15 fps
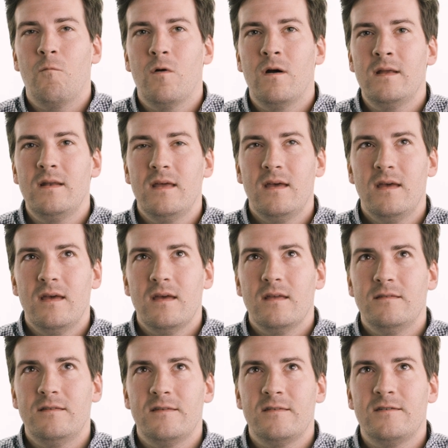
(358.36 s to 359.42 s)
what
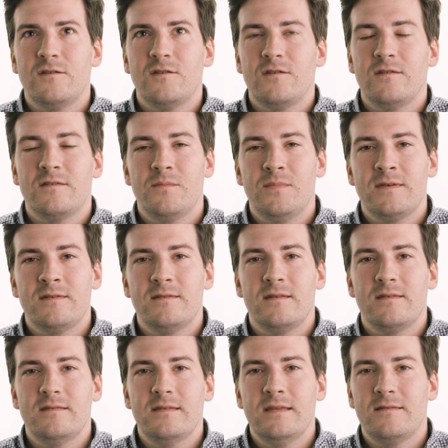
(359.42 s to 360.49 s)
decisions a
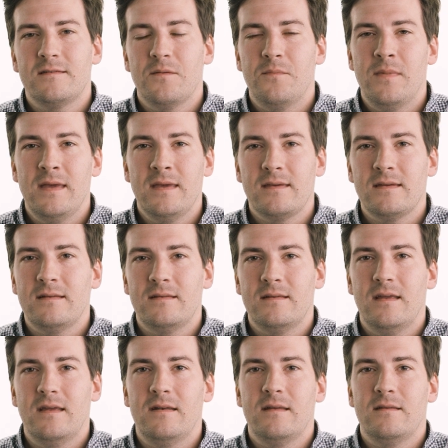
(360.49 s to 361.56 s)
business needs to make and
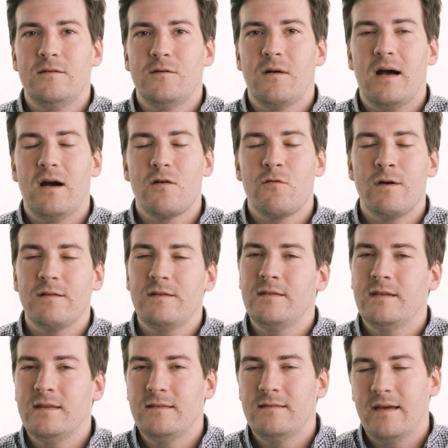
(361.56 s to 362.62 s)
how quickly
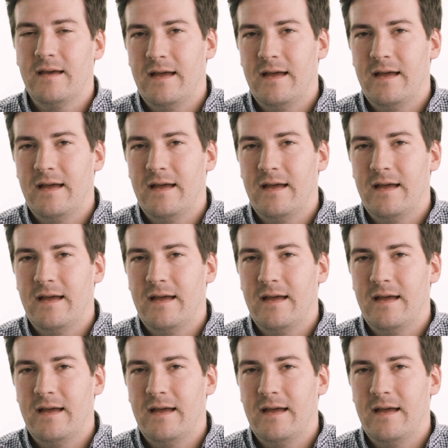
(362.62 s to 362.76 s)
they need to